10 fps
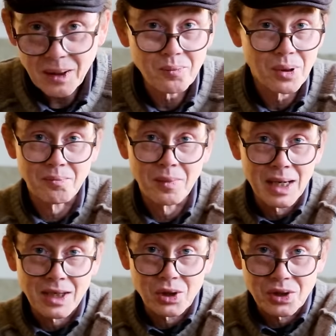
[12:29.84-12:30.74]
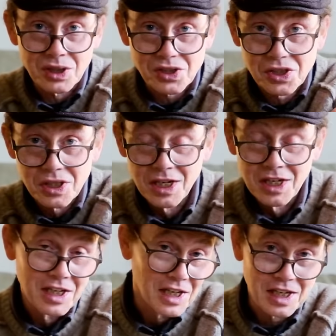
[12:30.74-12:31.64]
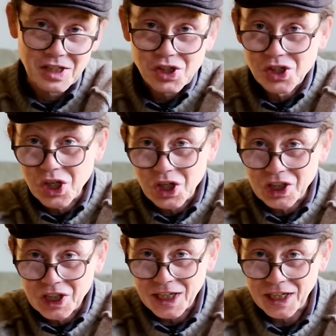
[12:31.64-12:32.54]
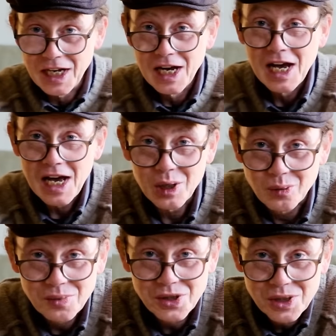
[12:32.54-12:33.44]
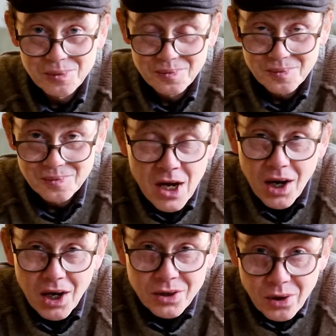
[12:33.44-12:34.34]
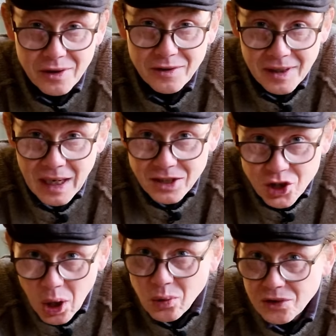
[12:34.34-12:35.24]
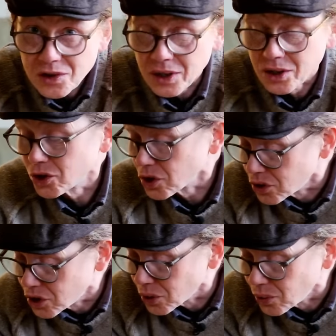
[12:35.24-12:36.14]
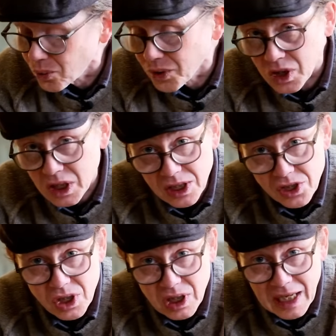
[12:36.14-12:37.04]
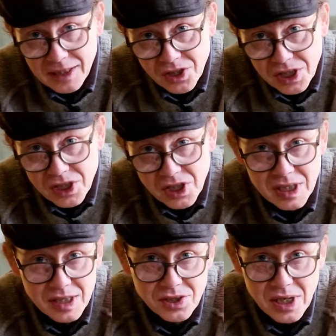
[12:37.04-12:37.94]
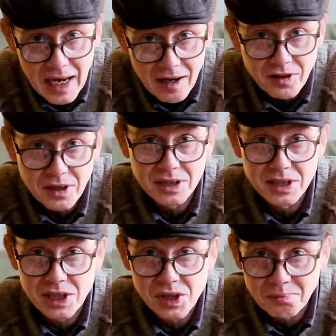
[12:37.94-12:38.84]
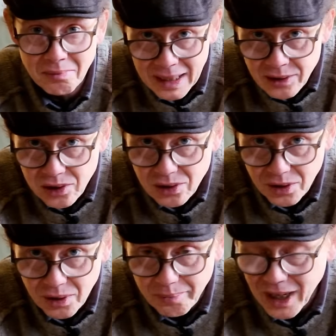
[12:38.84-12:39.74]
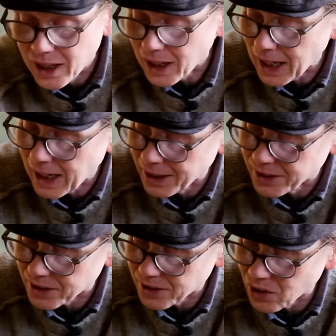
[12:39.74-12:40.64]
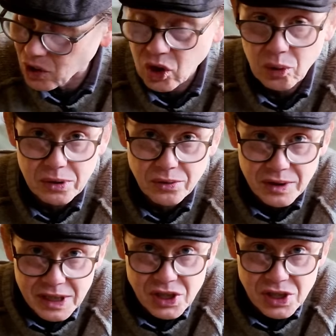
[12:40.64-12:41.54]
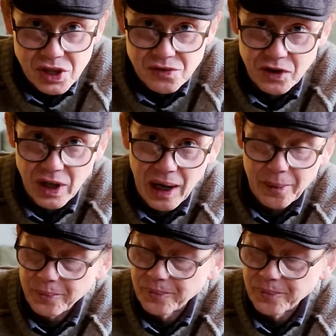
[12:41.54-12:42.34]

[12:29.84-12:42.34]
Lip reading: but my goodness, it certainly helps. Another thing I don't think you should do with these lenses is ever dismantle them. And there are a couple of reasons for that.